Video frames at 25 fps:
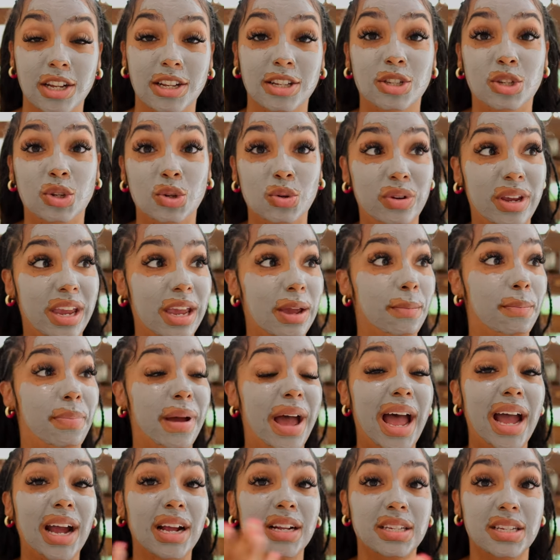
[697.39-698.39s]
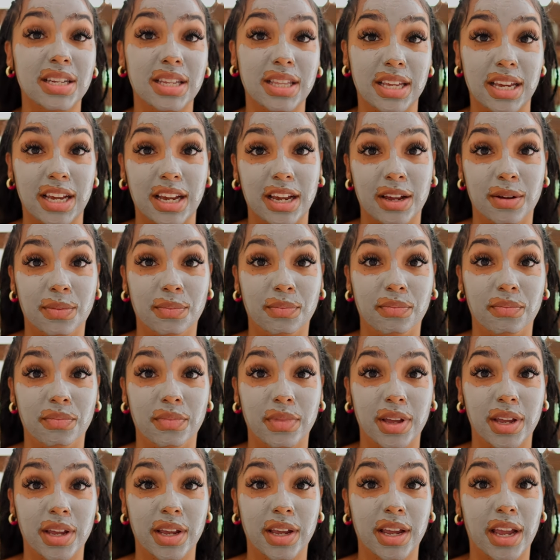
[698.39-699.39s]
to get back to them
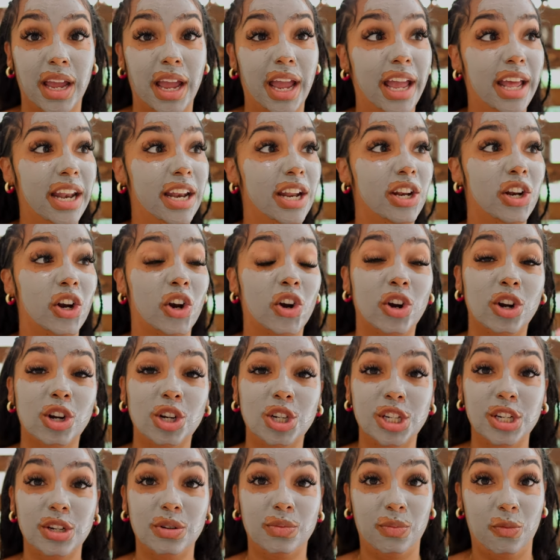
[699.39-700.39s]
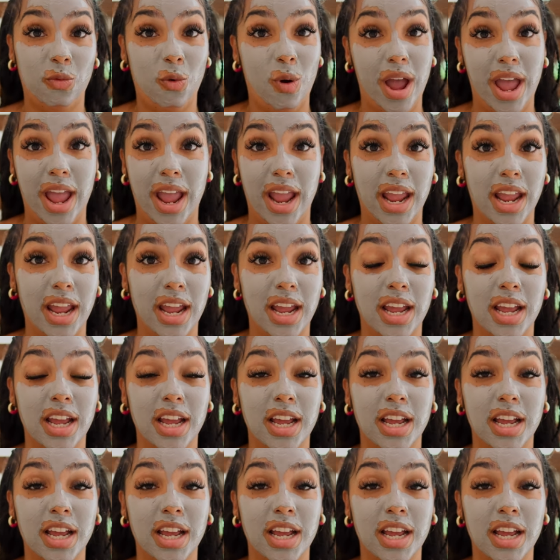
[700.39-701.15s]
in an urgent way